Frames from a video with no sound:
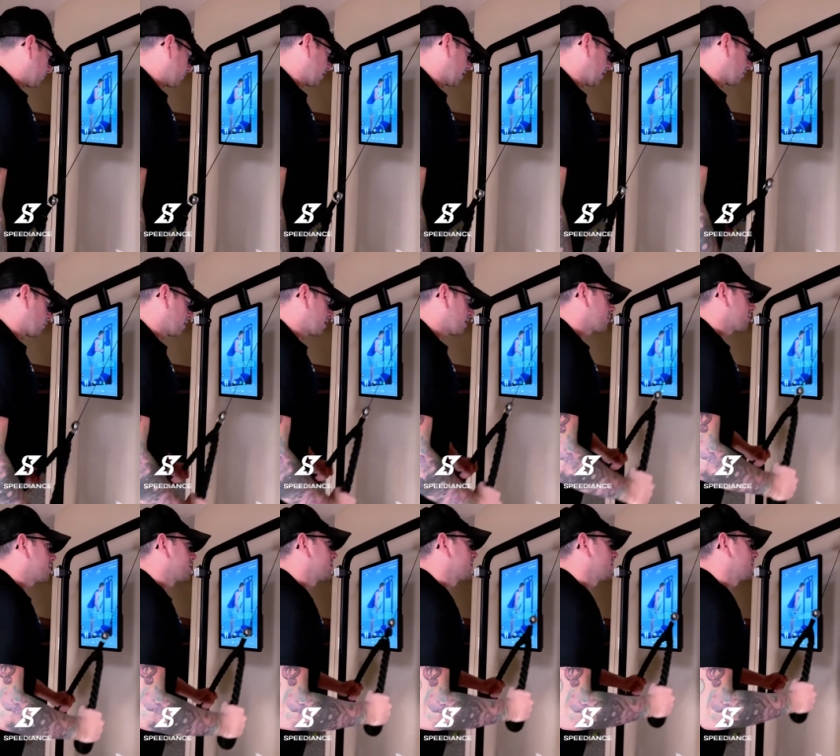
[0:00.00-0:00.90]
Now, what I
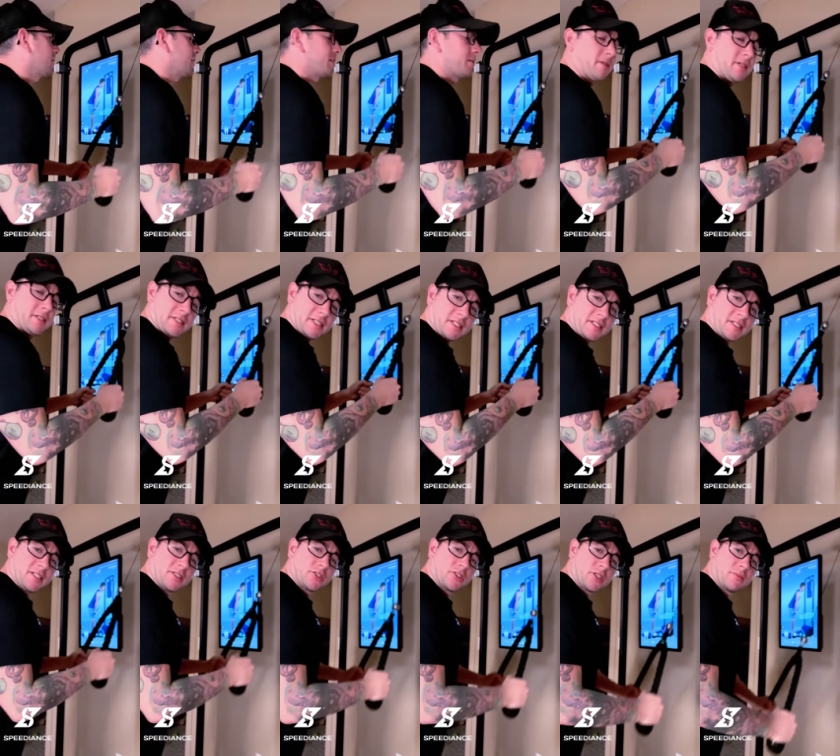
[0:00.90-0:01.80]
really like about the
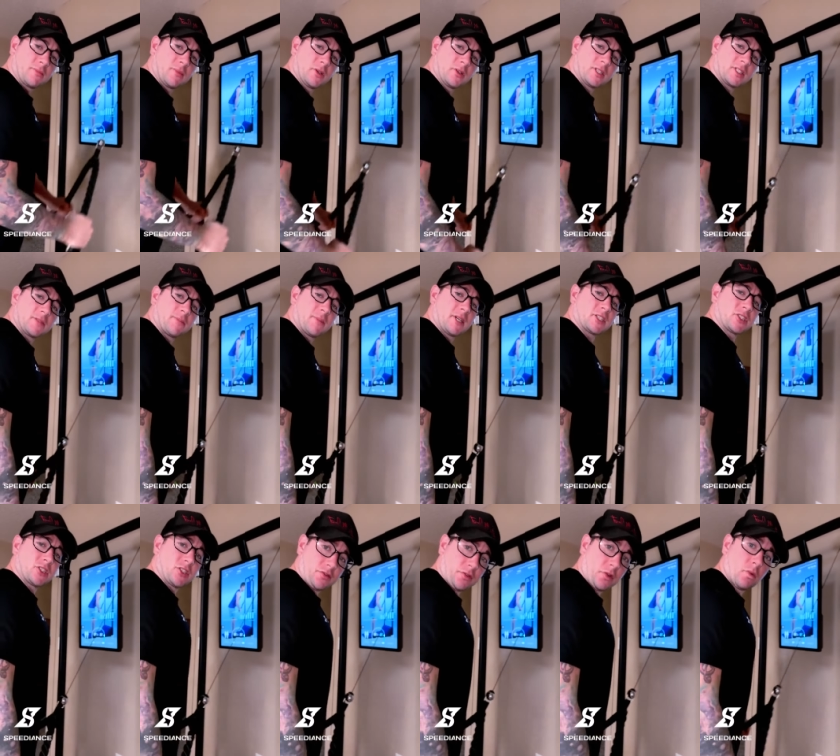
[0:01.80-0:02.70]
eccentric mode,
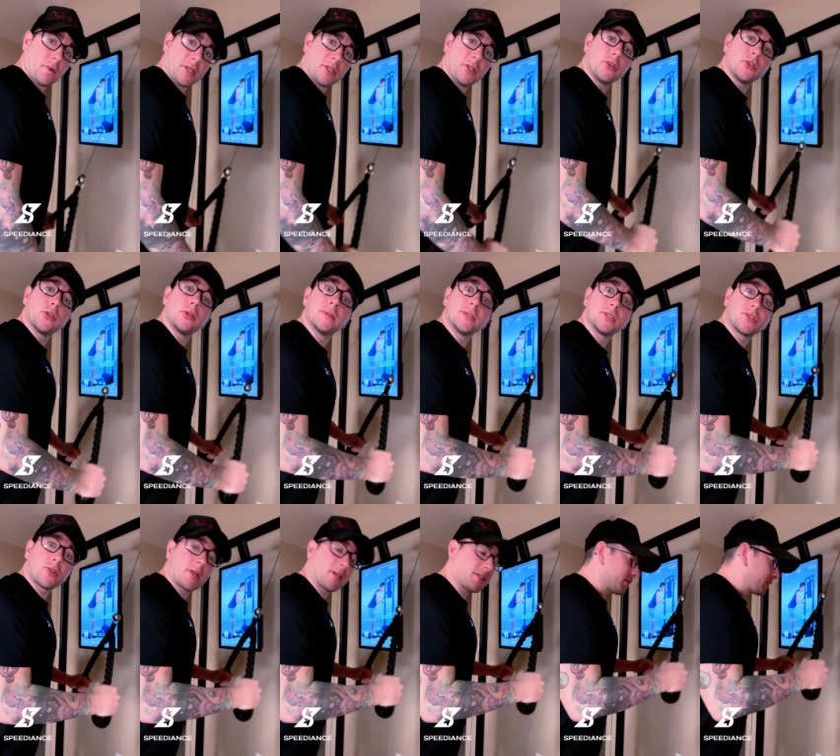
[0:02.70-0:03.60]
especially for when you're doing
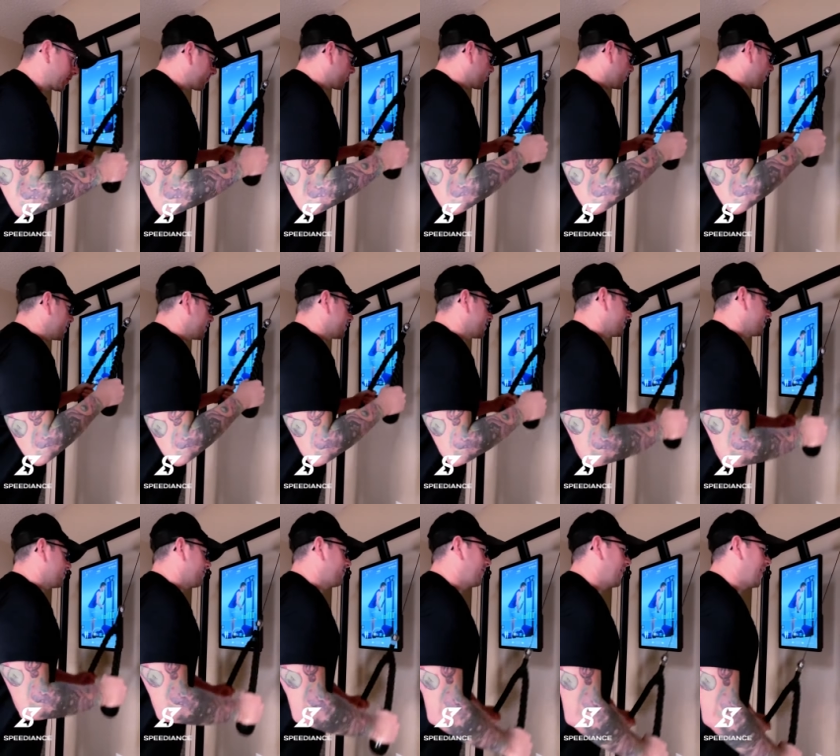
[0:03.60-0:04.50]
triceps, right, is
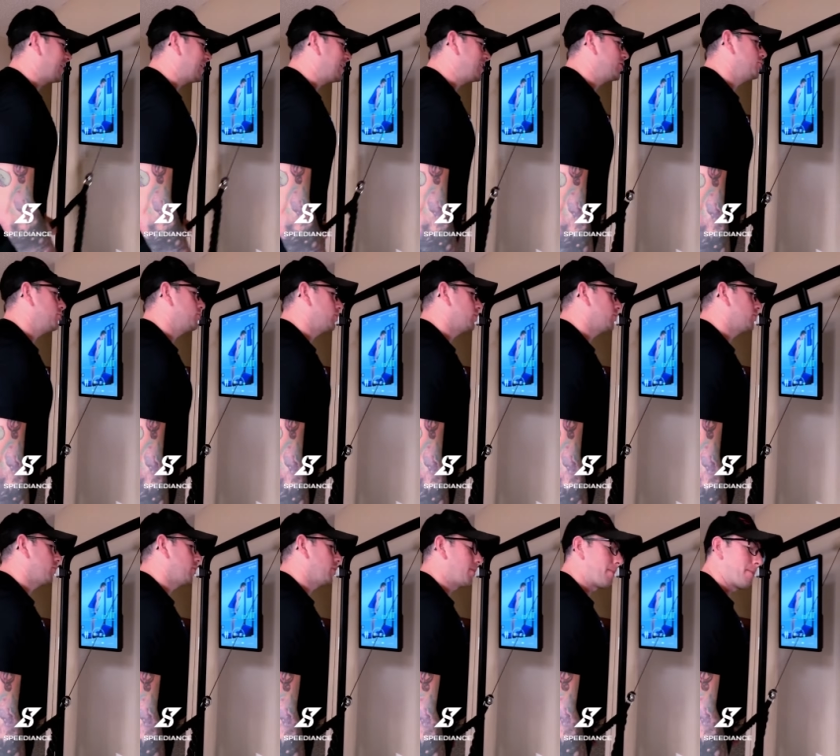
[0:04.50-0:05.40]
it's fighting you
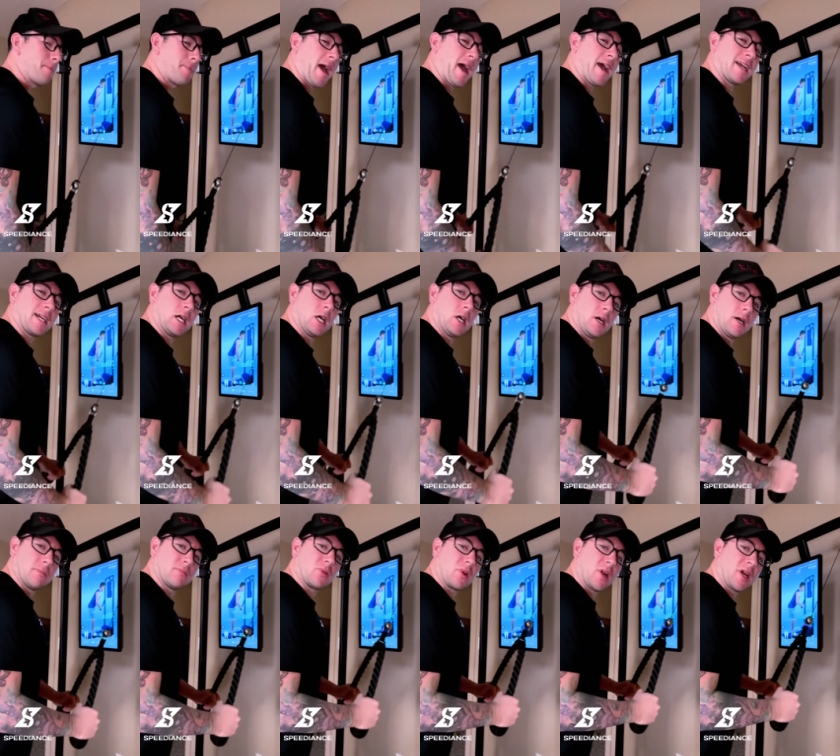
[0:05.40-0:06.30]
back
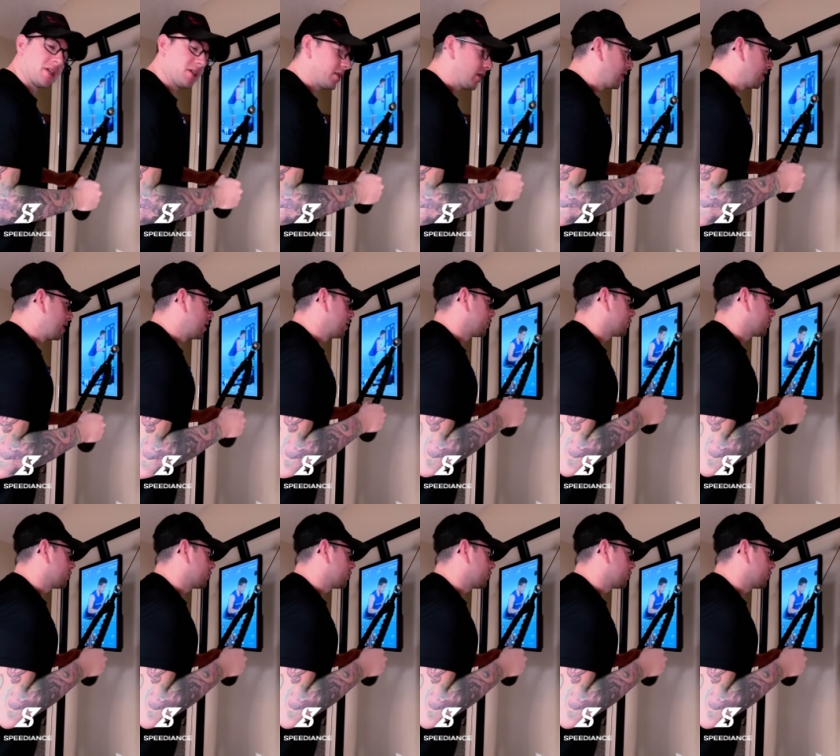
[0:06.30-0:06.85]
up, right?